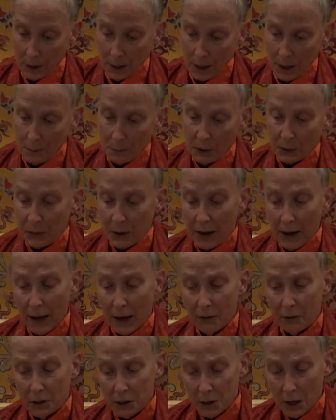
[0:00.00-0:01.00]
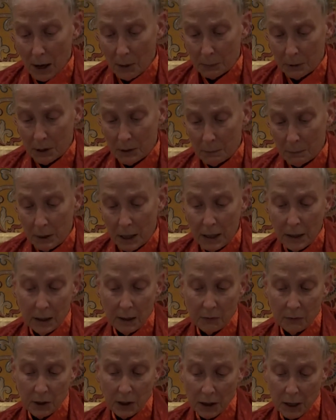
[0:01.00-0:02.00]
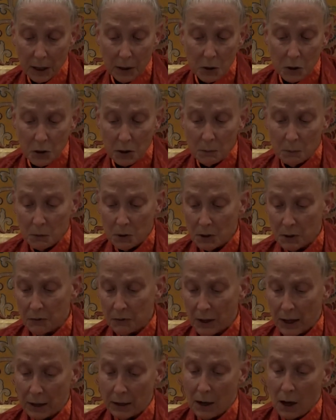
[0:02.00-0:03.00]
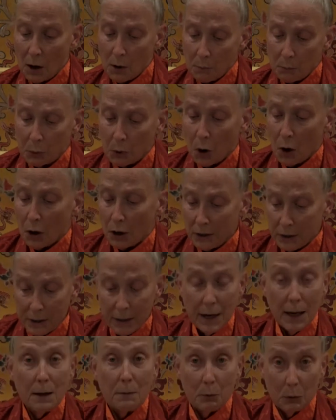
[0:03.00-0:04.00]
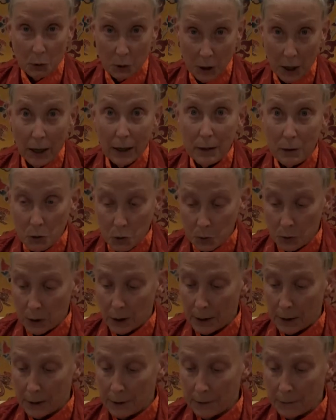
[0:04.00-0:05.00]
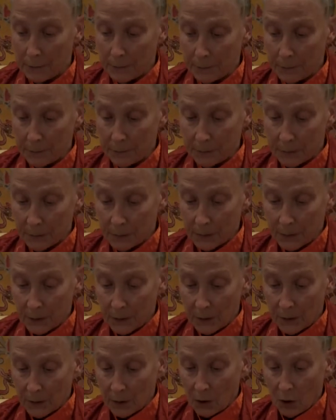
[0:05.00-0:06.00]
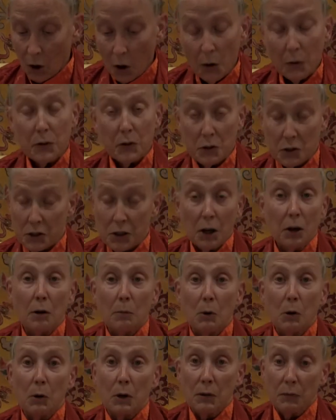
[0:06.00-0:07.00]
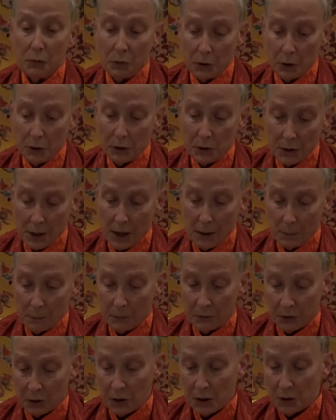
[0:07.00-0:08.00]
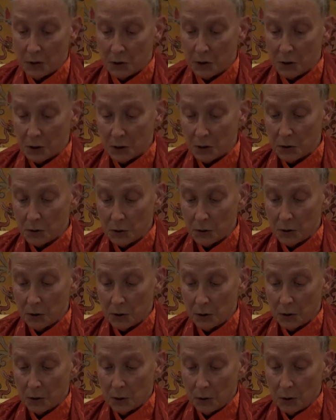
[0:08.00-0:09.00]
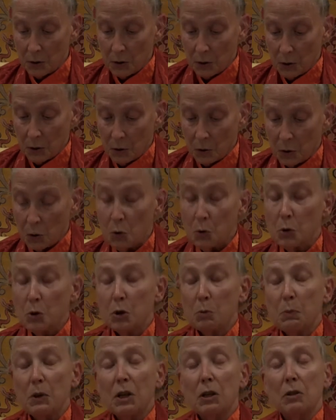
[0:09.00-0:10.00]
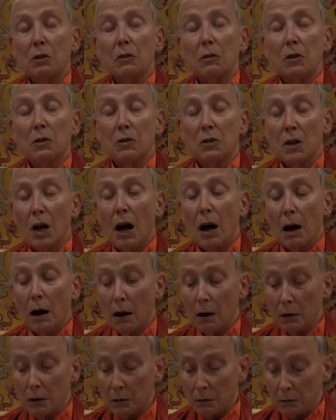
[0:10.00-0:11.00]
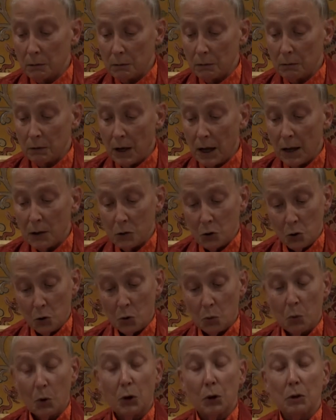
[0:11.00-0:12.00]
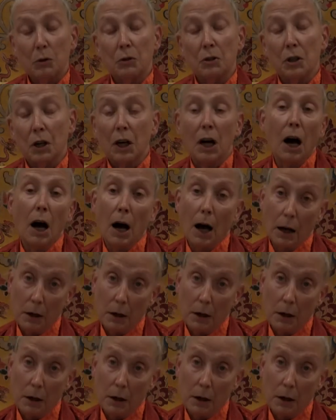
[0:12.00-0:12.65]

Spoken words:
But they have adopted many of the customs of that broad neighbor country. All the ceremony, for instance, you speak to the Tsar as you would to God.